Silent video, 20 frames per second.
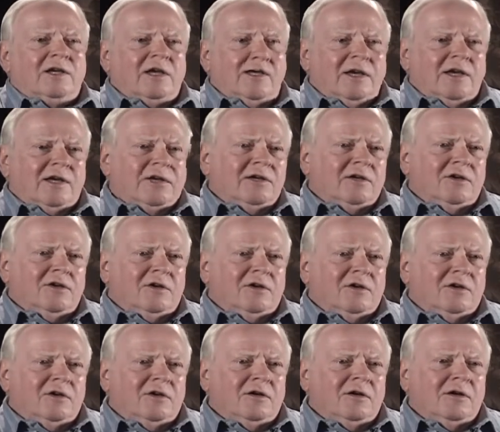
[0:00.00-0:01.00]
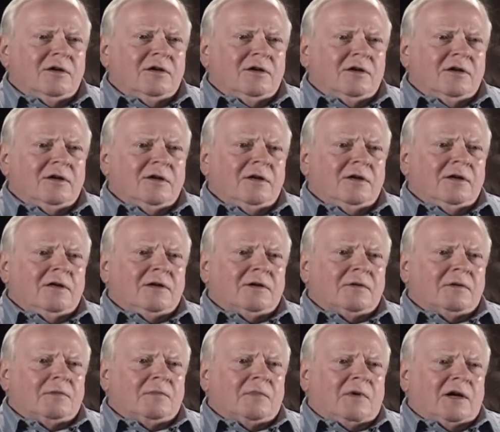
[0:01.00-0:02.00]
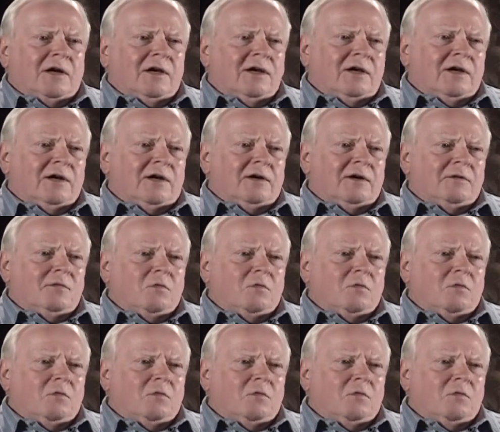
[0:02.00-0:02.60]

King. My uh,